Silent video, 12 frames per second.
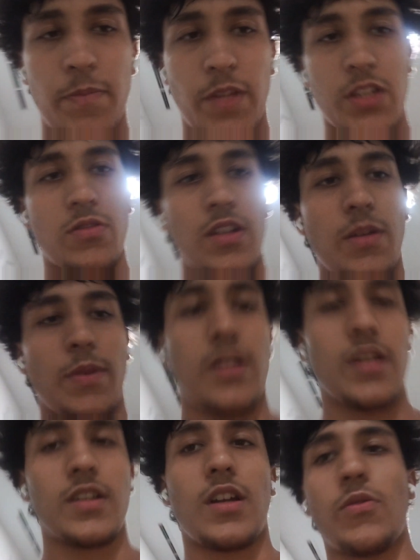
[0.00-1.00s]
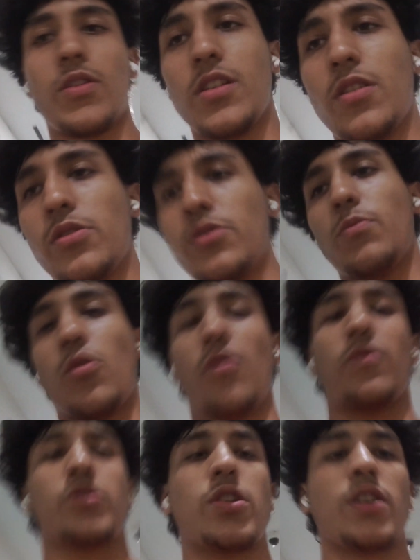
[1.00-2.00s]
That's really about it. I wanted to do more
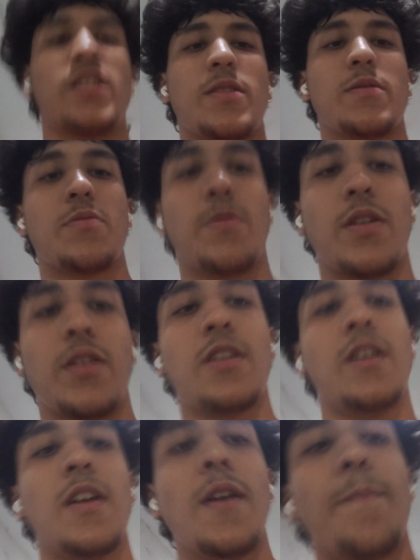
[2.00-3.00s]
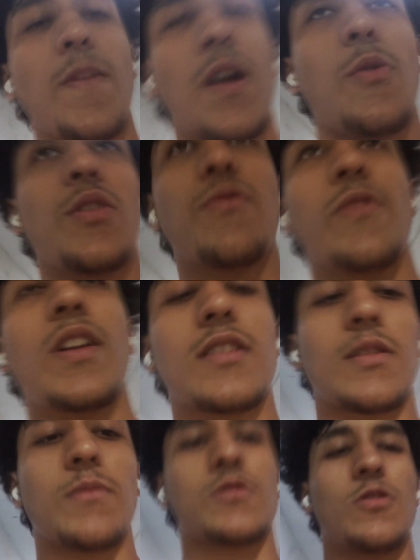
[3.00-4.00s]
for triceps, but I was feeling
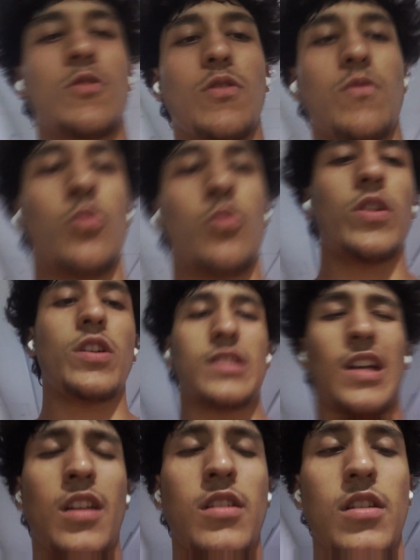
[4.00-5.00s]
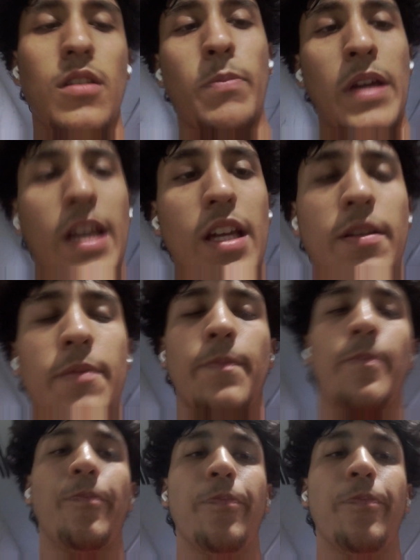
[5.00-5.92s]
some sort of weird tendon pain,